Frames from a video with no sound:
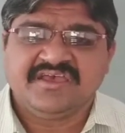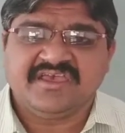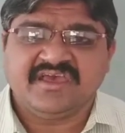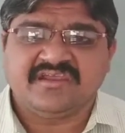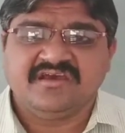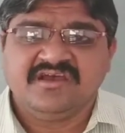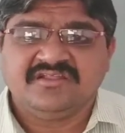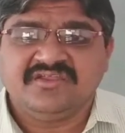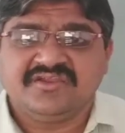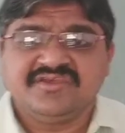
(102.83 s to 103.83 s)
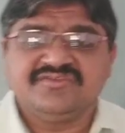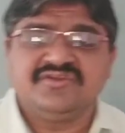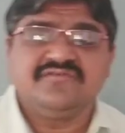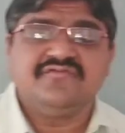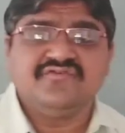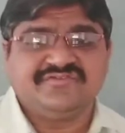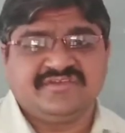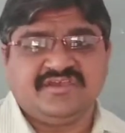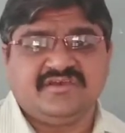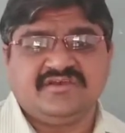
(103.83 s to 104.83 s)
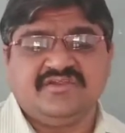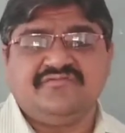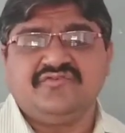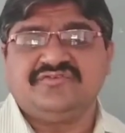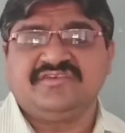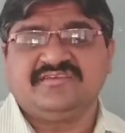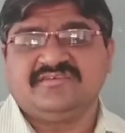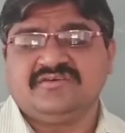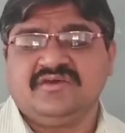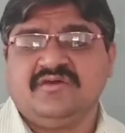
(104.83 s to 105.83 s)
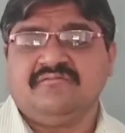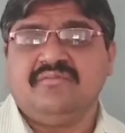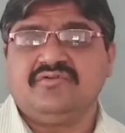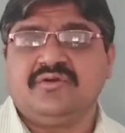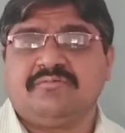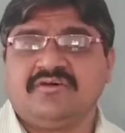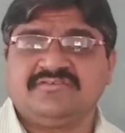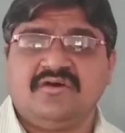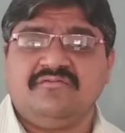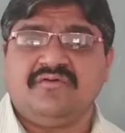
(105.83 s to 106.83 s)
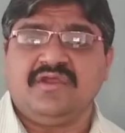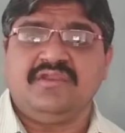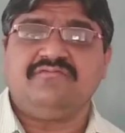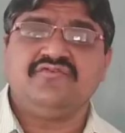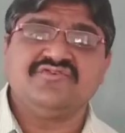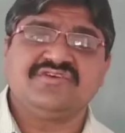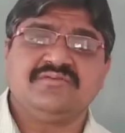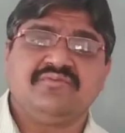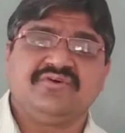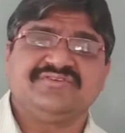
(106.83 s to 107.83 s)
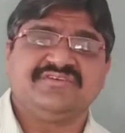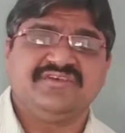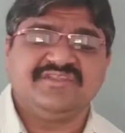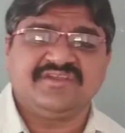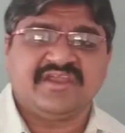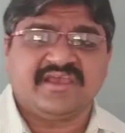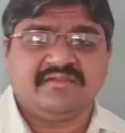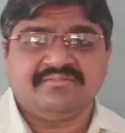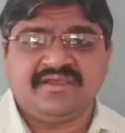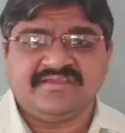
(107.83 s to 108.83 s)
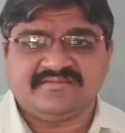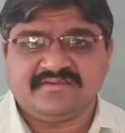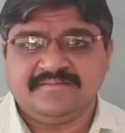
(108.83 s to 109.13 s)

here it is diffuses with the process of a diffusion process is taken place.